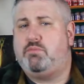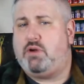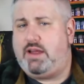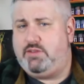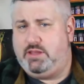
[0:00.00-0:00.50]

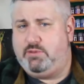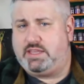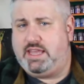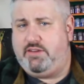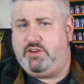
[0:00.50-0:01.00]
privately
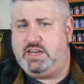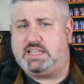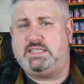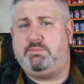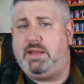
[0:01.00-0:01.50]
with Kevin and
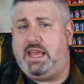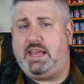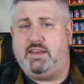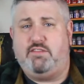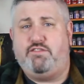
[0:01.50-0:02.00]

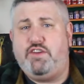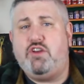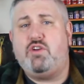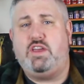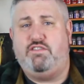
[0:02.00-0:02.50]
explained the
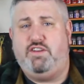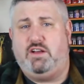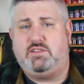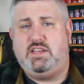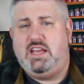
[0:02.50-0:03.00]
fear he
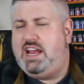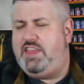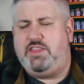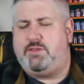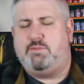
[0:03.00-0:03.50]
felt,
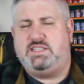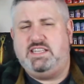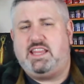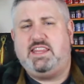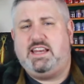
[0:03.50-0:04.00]
and that there was
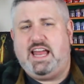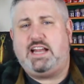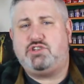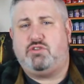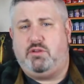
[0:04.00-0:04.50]
nothing
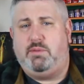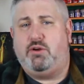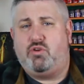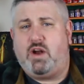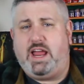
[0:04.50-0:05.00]
natural
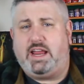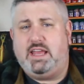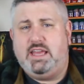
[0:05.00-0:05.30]
about Kreg.